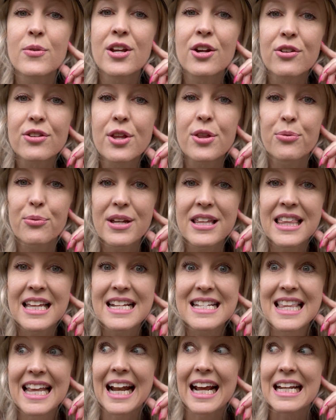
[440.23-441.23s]
here are the 3
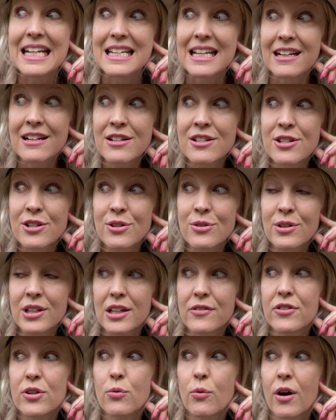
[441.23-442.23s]
things that I didn't do
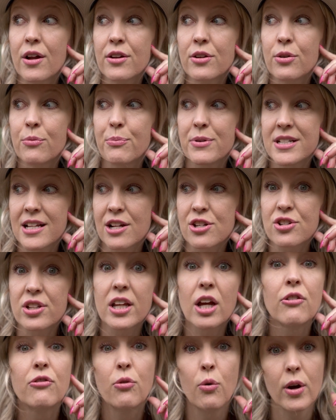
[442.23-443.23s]
if you want to
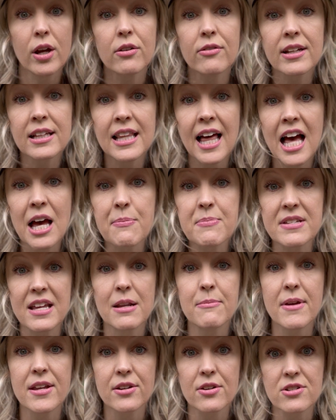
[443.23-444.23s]
potentially avoid relapse
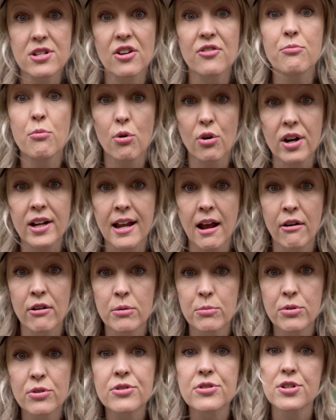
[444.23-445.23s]
and make yourself more
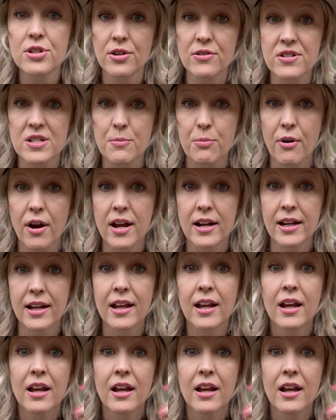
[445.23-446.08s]
accountable to your sobriety.